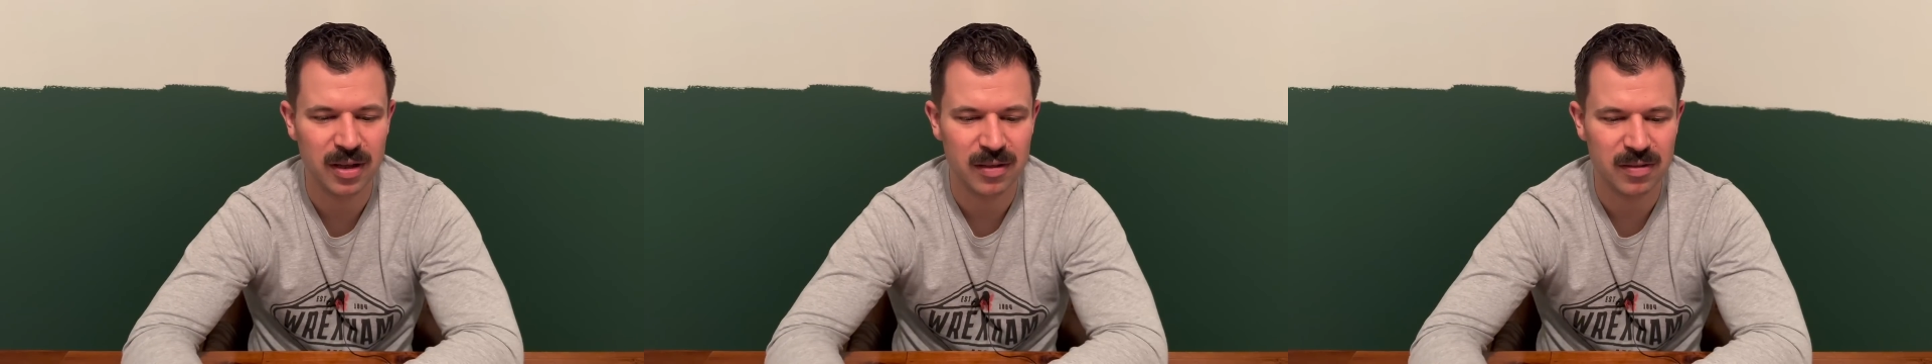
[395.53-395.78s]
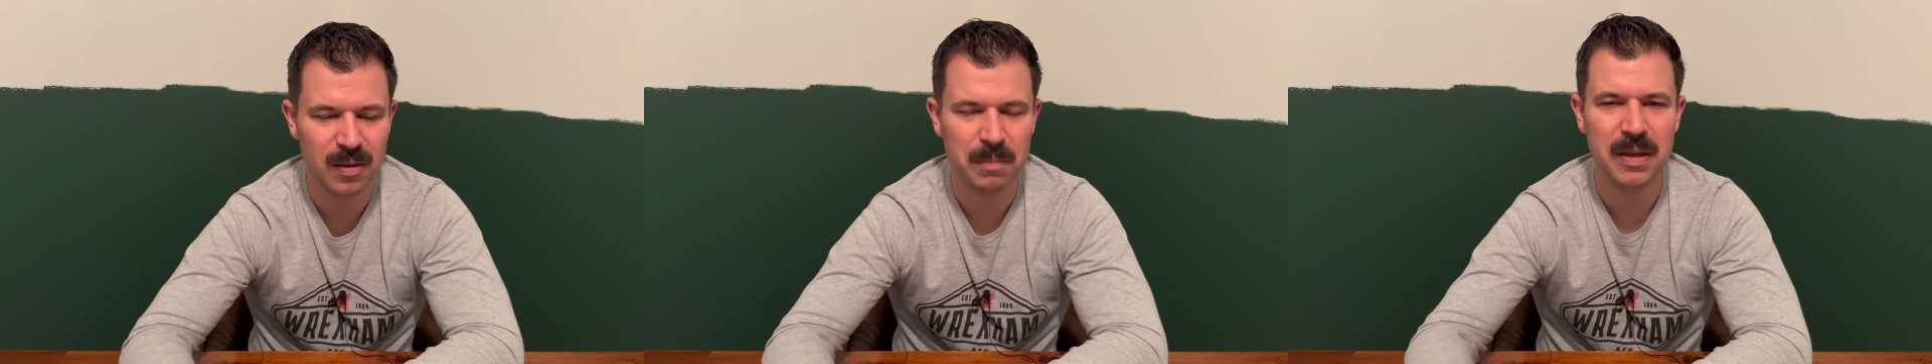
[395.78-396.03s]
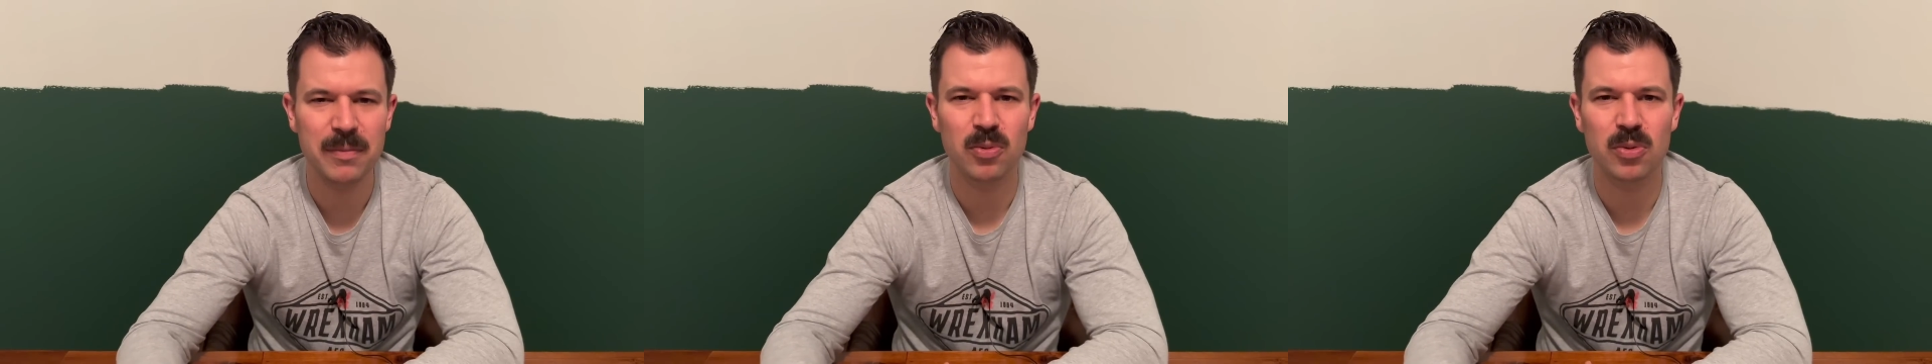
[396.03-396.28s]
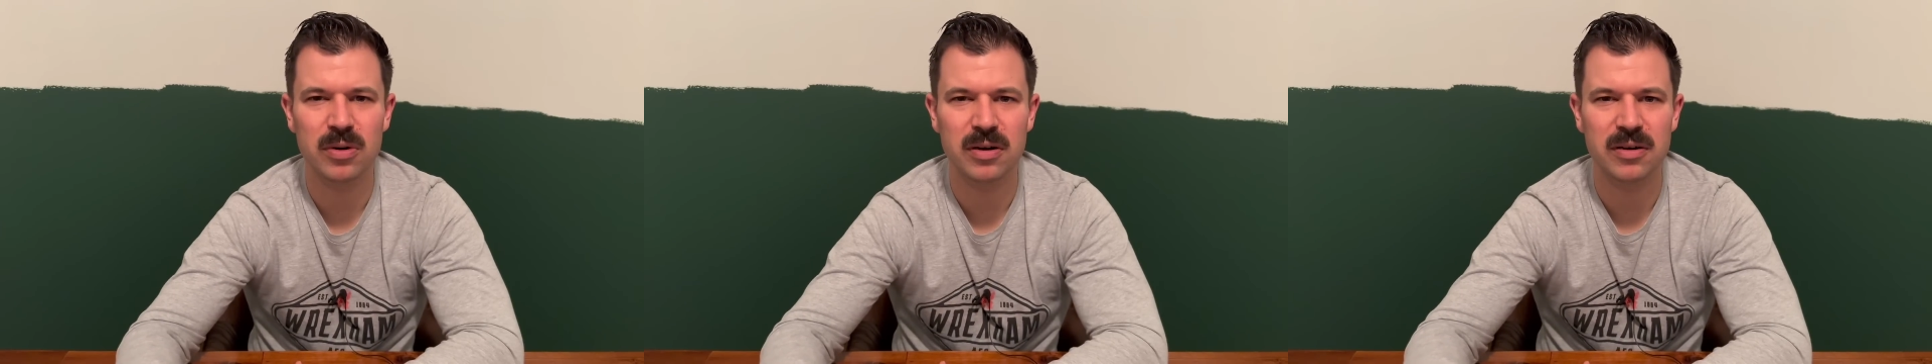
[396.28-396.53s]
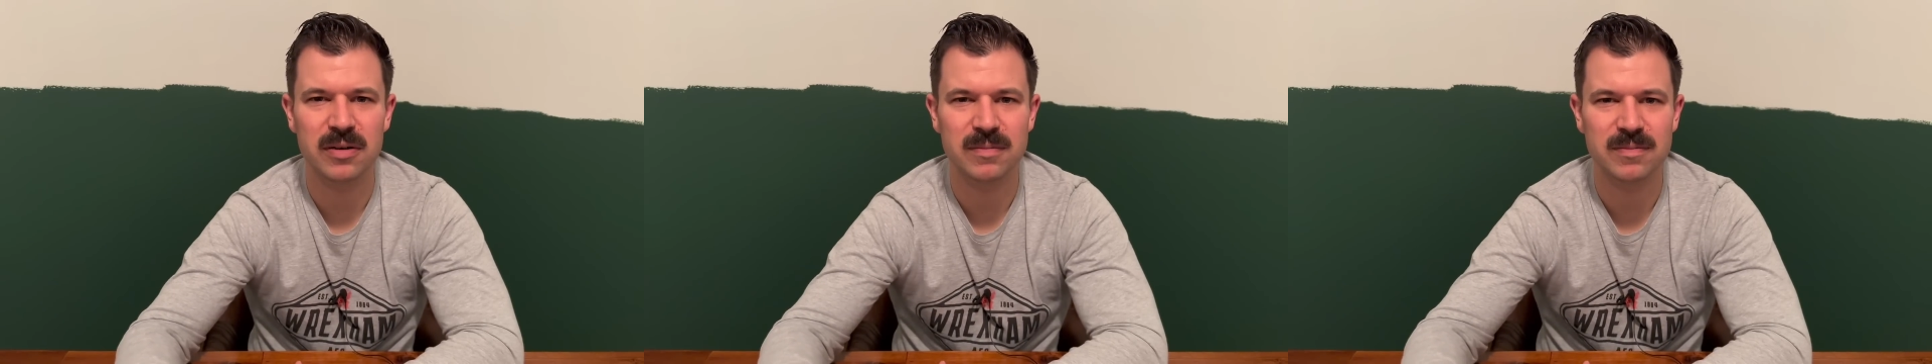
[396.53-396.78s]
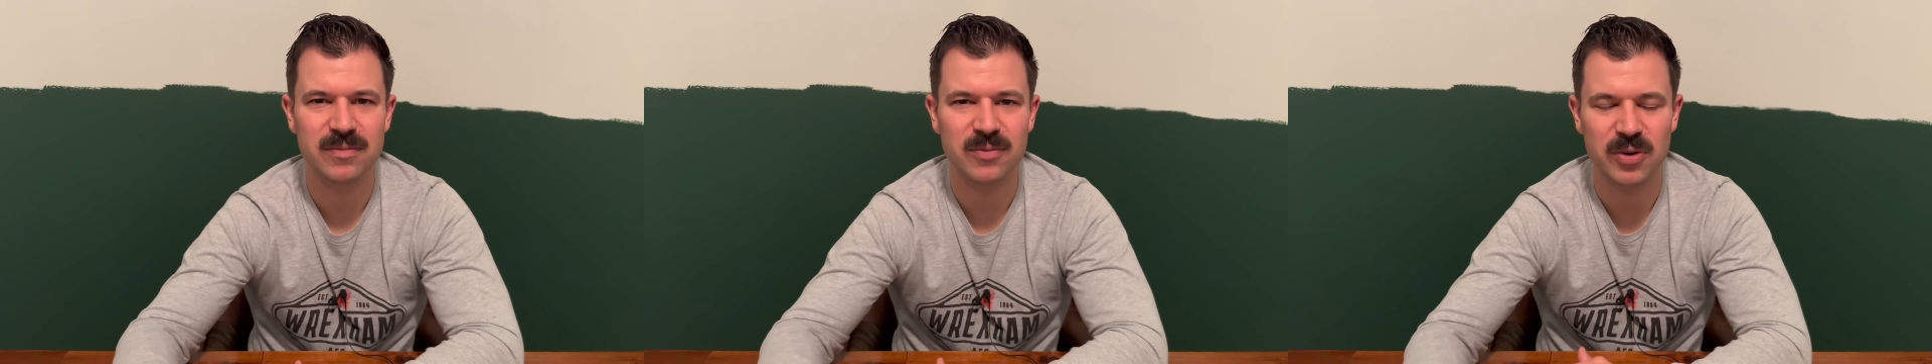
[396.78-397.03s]
Some people
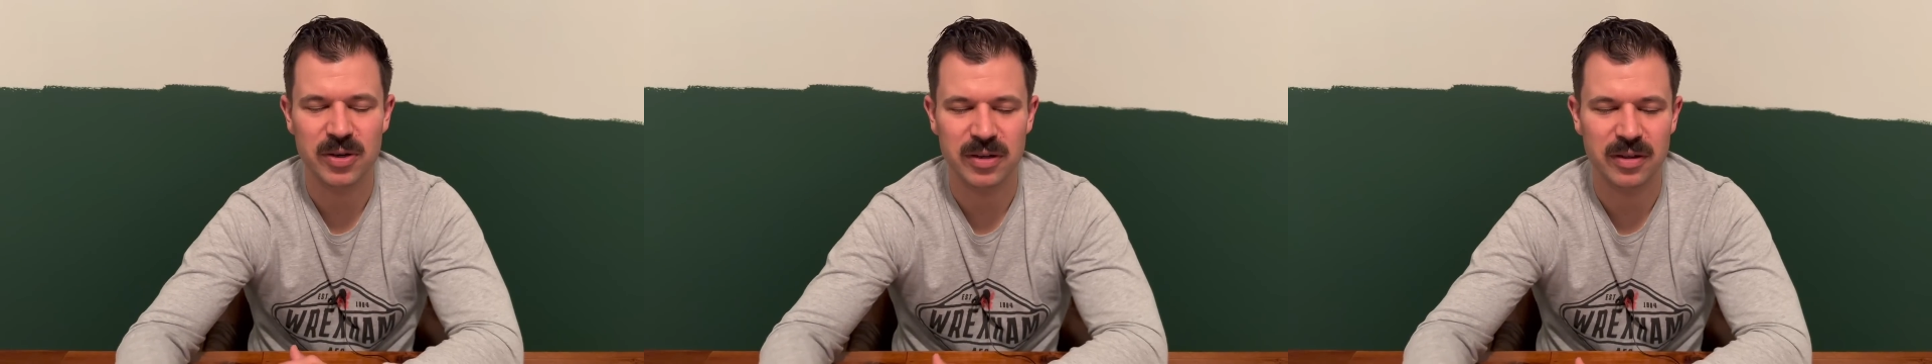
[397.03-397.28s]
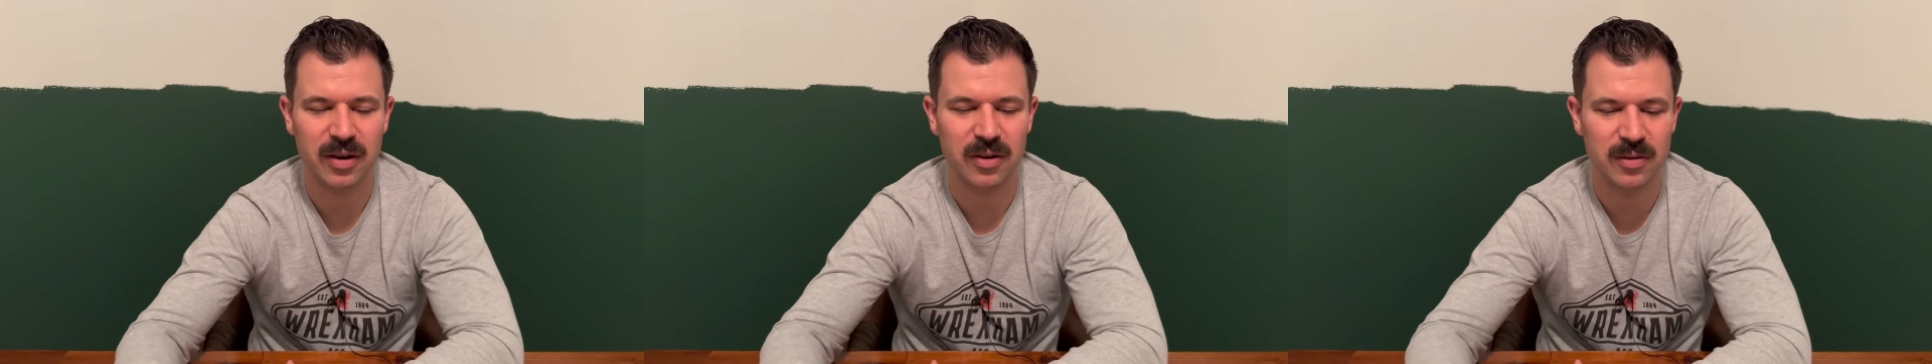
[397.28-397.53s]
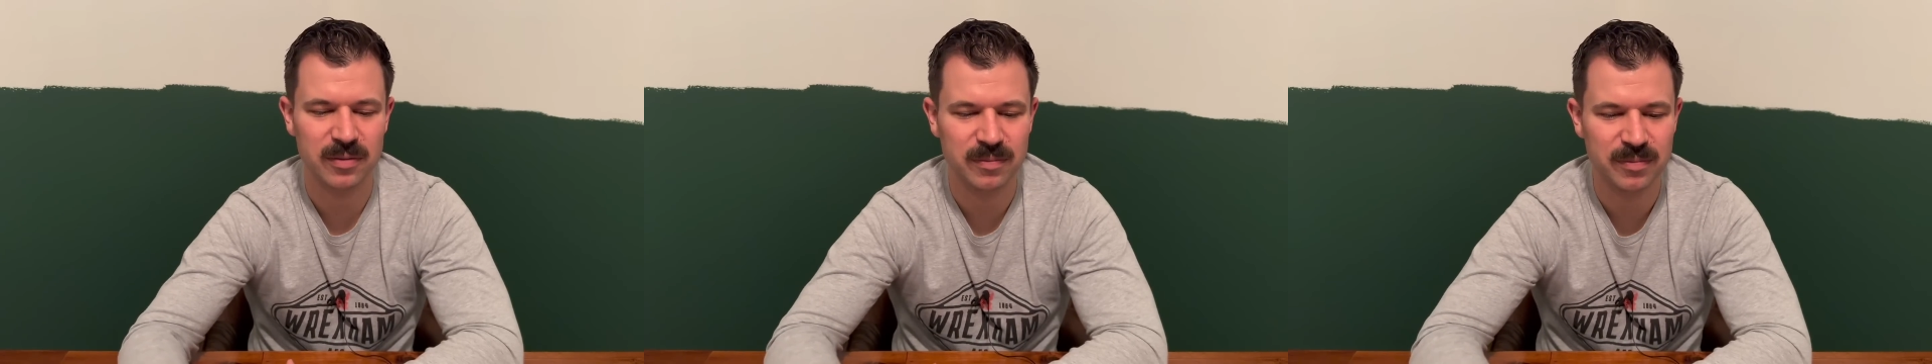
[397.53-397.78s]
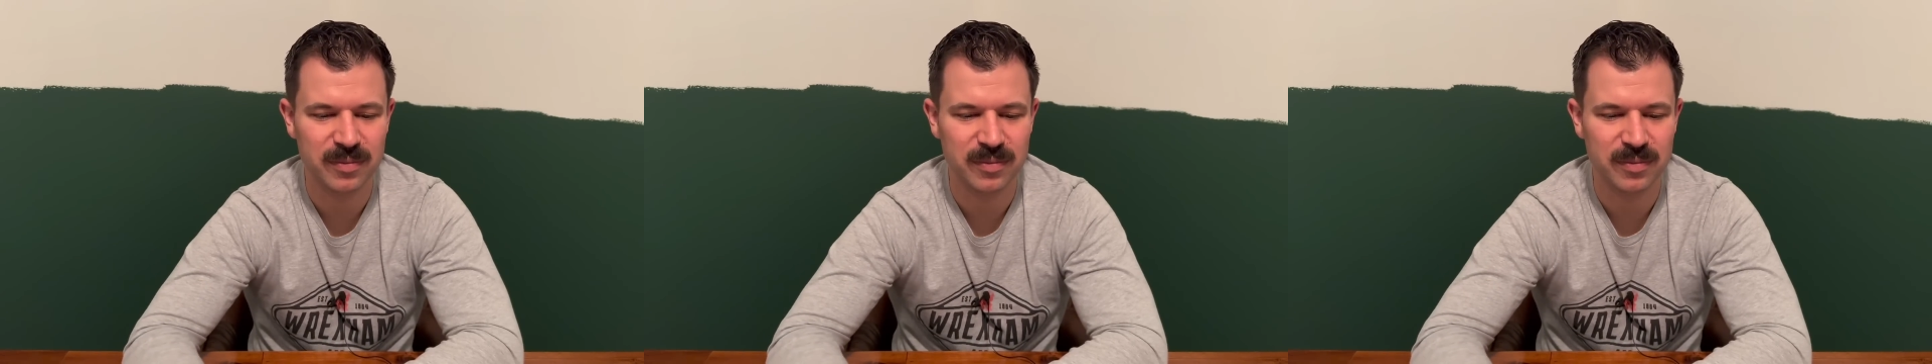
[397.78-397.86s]
were a little